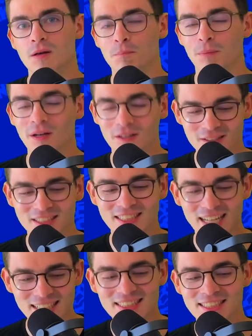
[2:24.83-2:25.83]
But her
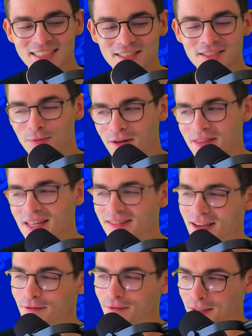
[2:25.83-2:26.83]
second skill is where things
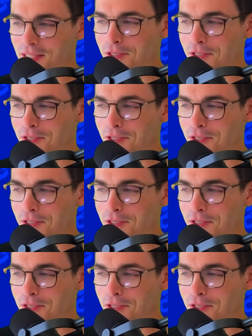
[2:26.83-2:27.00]
get really